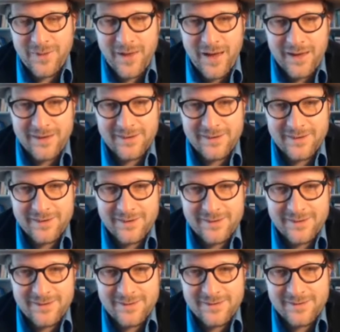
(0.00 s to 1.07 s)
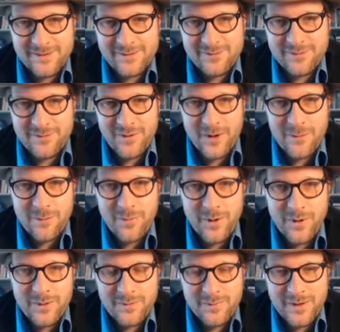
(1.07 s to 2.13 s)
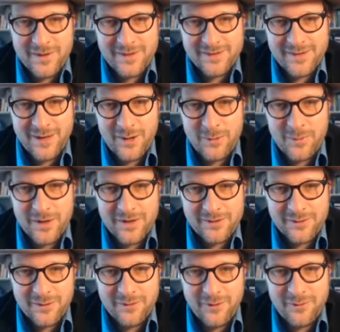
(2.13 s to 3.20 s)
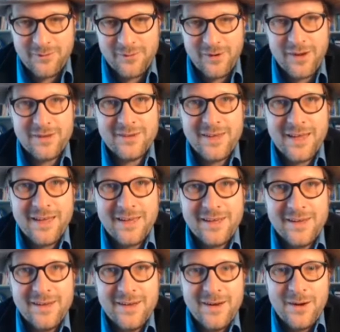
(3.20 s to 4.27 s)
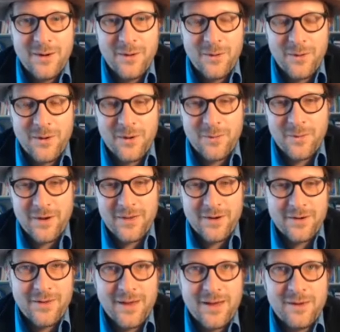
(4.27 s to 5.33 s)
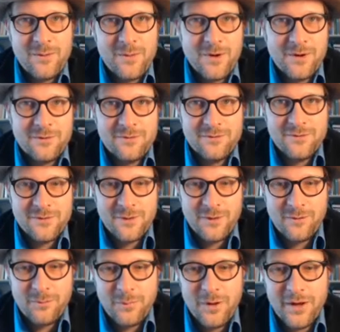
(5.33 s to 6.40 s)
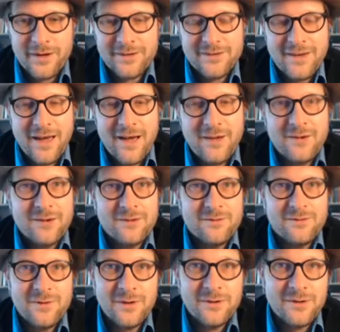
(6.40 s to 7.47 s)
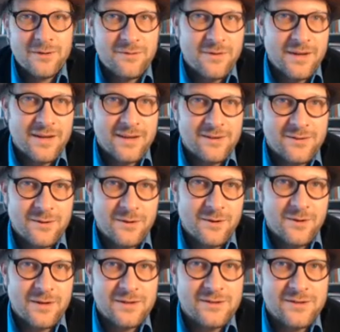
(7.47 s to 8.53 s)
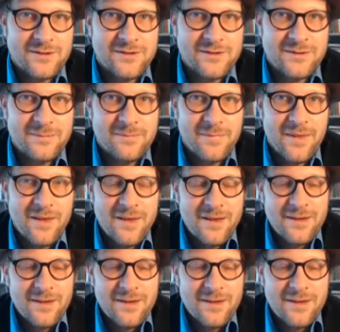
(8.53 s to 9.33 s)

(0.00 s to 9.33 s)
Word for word: with that front part being the tail being sort of a front leg, or whether they were sort of plunked down and filter feeding sort of creatures.